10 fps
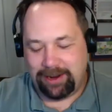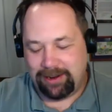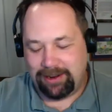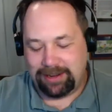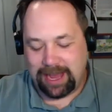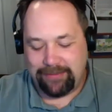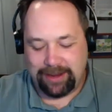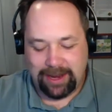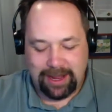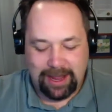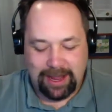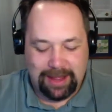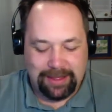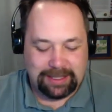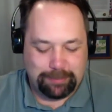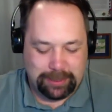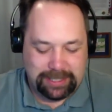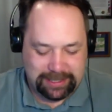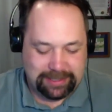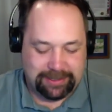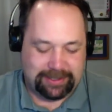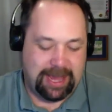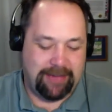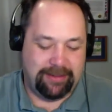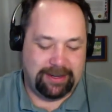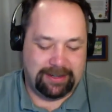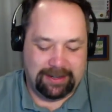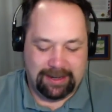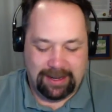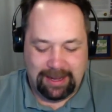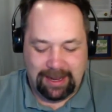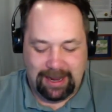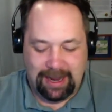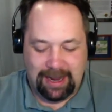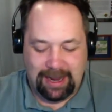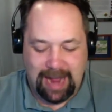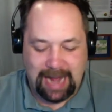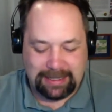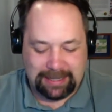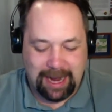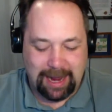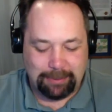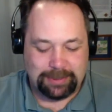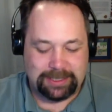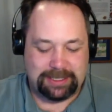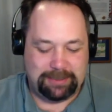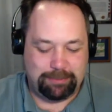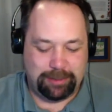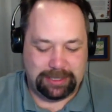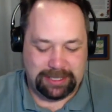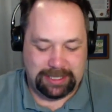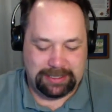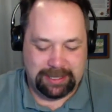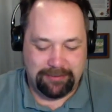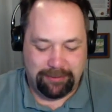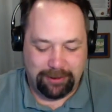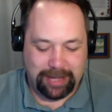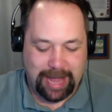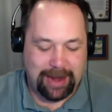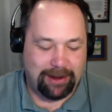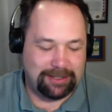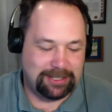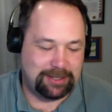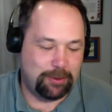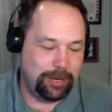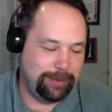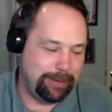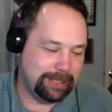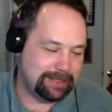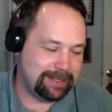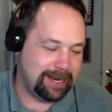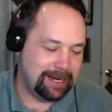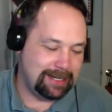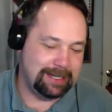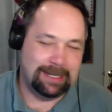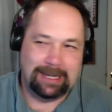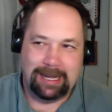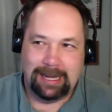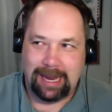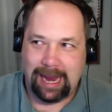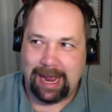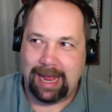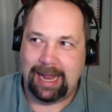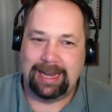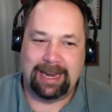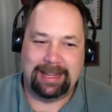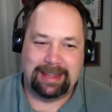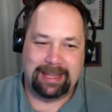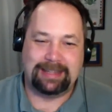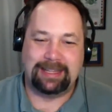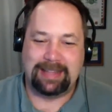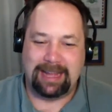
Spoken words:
all Kevin. This particular Kevin, at times, puts his tinfoil hat on just a wee bit snug. And I think that that's